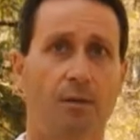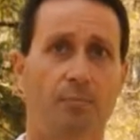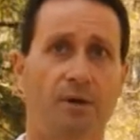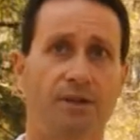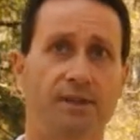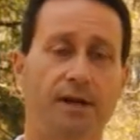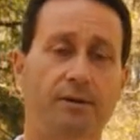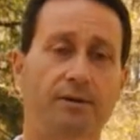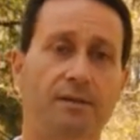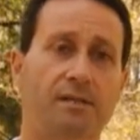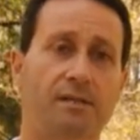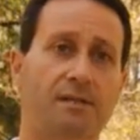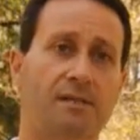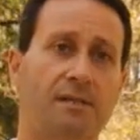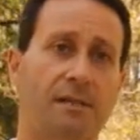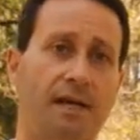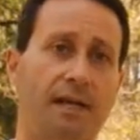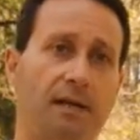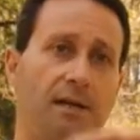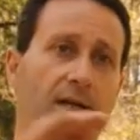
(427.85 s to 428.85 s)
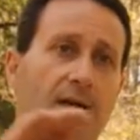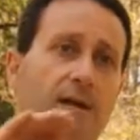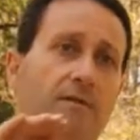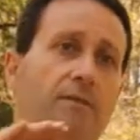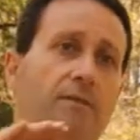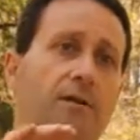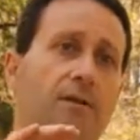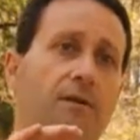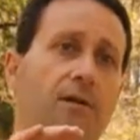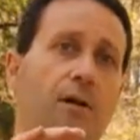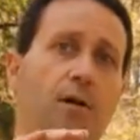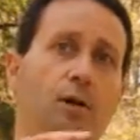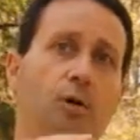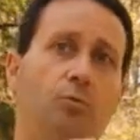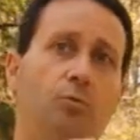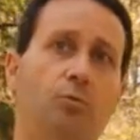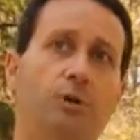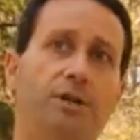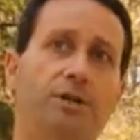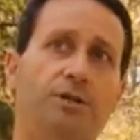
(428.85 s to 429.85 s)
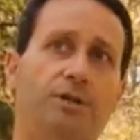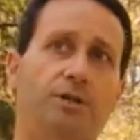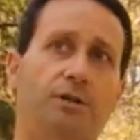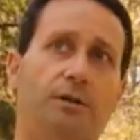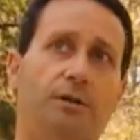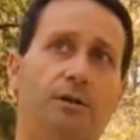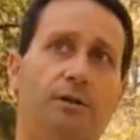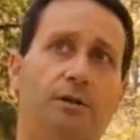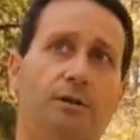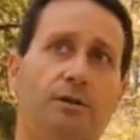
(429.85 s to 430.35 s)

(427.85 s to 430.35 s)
But there is a second level which